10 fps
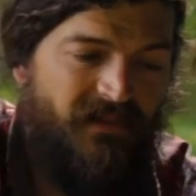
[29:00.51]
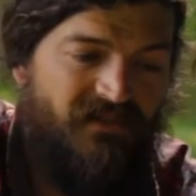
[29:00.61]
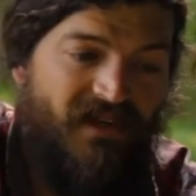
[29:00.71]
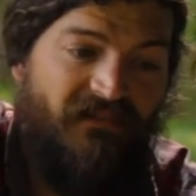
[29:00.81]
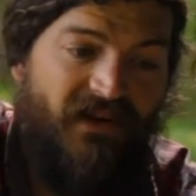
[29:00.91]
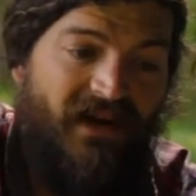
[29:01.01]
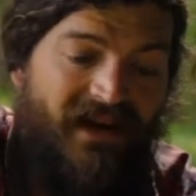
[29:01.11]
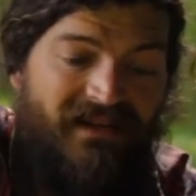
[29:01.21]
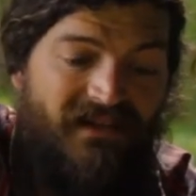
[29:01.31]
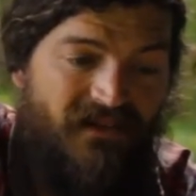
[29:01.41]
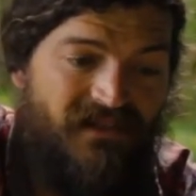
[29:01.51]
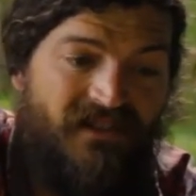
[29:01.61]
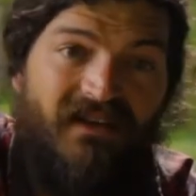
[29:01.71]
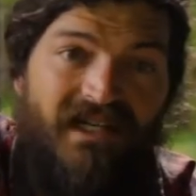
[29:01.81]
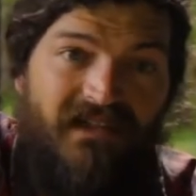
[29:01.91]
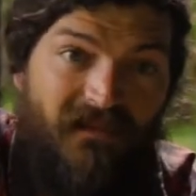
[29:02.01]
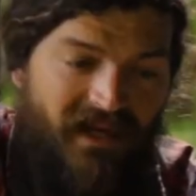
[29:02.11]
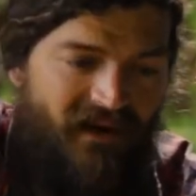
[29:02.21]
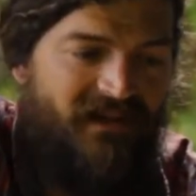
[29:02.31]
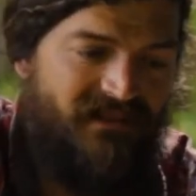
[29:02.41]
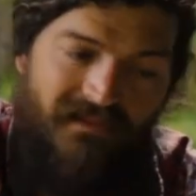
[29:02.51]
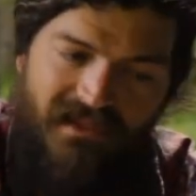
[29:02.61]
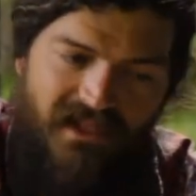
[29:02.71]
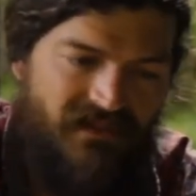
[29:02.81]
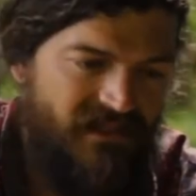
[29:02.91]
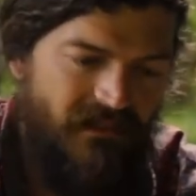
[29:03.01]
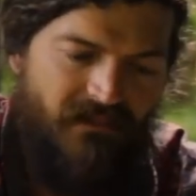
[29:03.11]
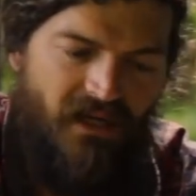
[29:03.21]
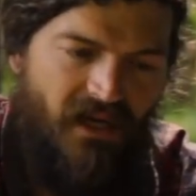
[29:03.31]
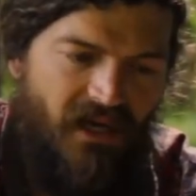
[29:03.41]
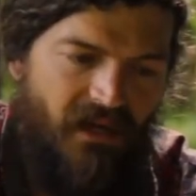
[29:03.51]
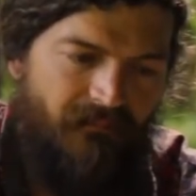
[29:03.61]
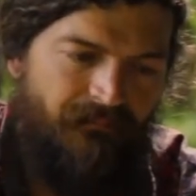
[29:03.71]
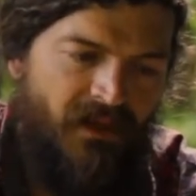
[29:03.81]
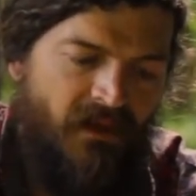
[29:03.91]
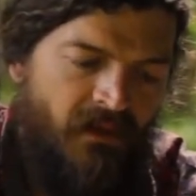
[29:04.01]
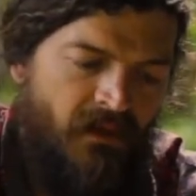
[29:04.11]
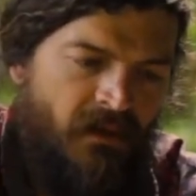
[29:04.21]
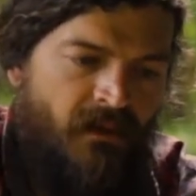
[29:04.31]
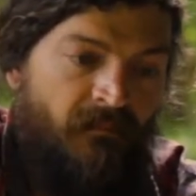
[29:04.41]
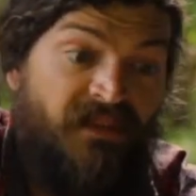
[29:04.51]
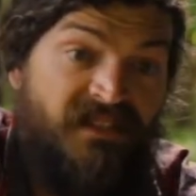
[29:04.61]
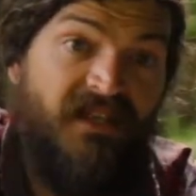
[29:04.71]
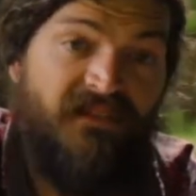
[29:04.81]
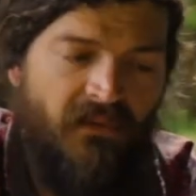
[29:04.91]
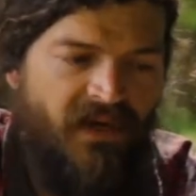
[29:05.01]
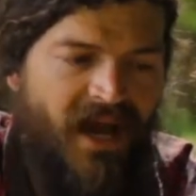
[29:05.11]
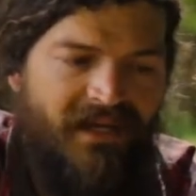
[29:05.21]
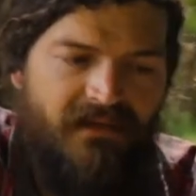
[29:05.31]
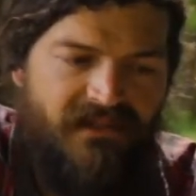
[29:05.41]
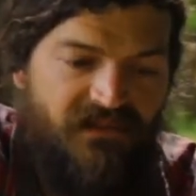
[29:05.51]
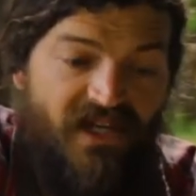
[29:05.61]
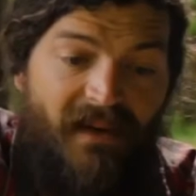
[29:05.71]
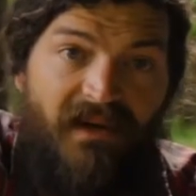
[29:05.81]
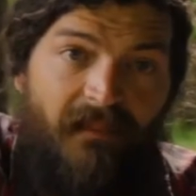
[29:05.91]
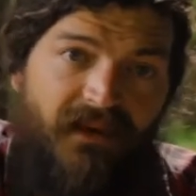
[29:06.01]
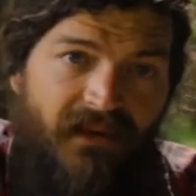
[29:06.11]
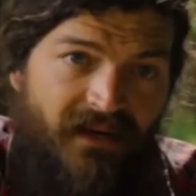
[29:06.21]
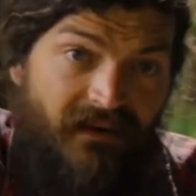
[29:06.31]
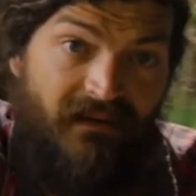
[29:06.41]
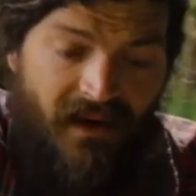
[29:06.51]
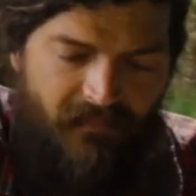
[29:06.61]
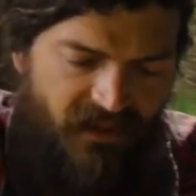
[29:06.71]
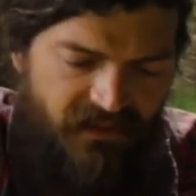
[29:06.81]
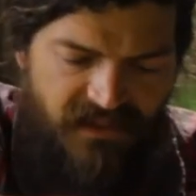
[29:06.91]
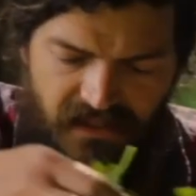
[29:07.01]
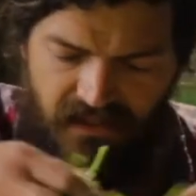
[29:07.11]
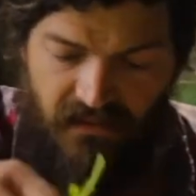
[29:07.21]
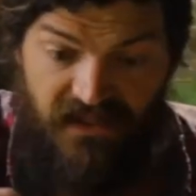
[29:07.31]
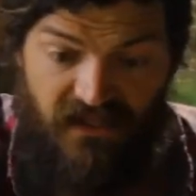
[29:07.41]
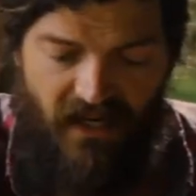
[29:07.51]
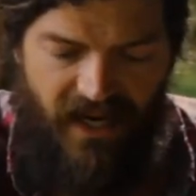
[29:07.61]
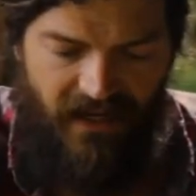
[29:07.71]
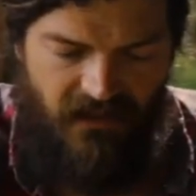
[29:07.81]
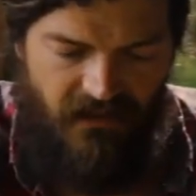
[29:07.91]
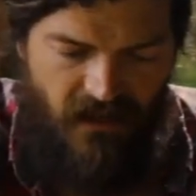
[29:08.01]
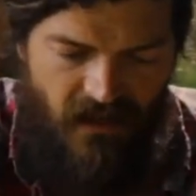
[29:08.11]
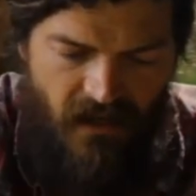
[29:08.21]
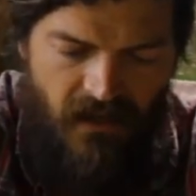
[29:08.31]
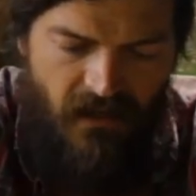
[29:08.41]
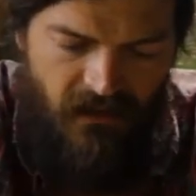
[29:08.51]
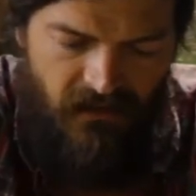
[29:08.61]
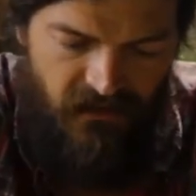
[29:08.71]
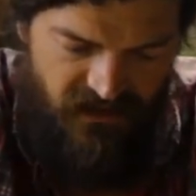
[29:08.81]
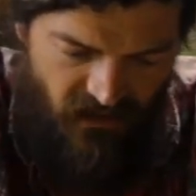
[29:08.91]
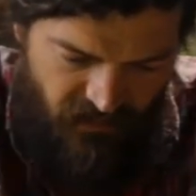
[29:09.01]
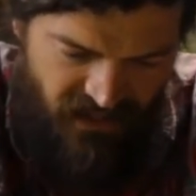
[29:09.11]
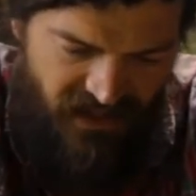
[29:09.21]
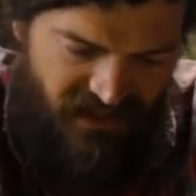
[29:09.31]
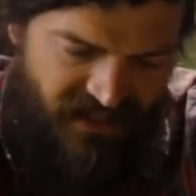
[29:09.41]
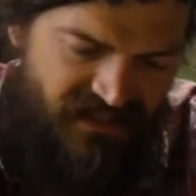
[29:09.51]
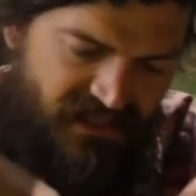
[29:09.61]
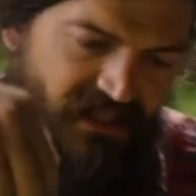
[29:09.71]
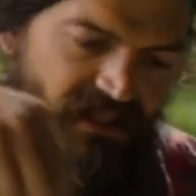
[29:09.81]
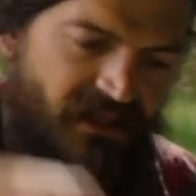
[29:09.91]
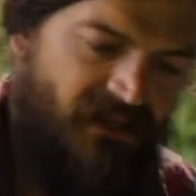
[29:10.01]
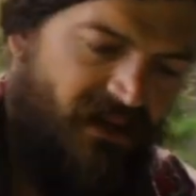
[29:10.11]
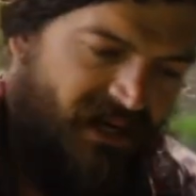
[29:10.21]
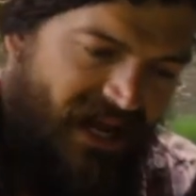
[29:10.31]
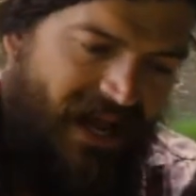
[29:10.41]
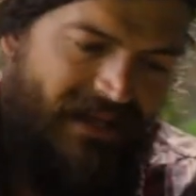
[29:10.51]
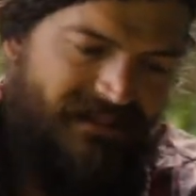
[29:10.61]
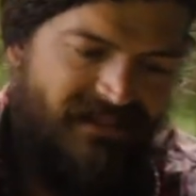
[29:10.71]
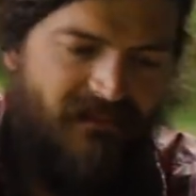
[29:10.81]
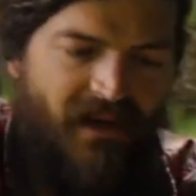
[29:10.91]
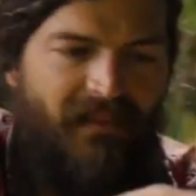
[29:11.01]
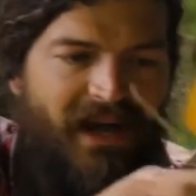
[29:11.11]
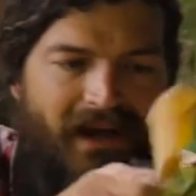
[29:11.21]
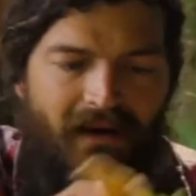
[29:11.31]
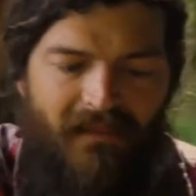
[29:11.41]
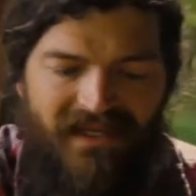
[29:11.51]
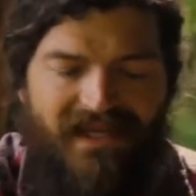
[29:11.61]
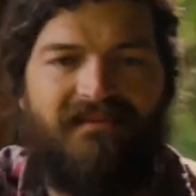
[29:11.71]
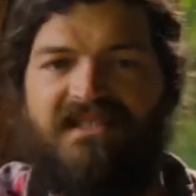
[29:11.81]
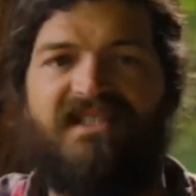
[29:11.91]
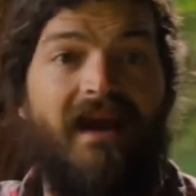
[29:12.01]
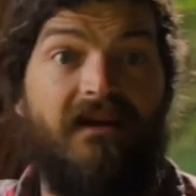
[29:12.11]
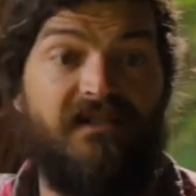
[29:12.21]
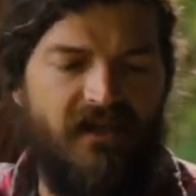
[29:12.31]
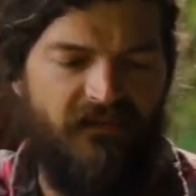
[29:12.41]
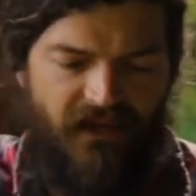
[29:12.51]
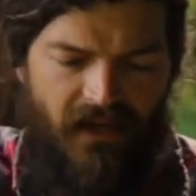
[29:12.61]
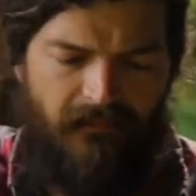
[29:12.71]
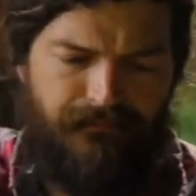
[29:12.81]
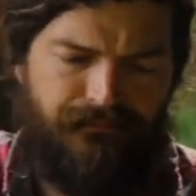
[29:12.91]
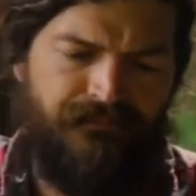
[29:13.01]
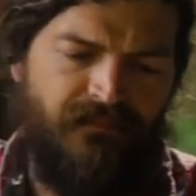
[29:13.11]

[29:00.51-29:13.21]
we've been trying to figure out how to use the greens from carrots. And we've been using them. But the stuff that we're not using, chopping up and throwing in our compost, which is great. So putting in this in here, I'm going to add this to my pile. I'm going to keep just tearing stuff up.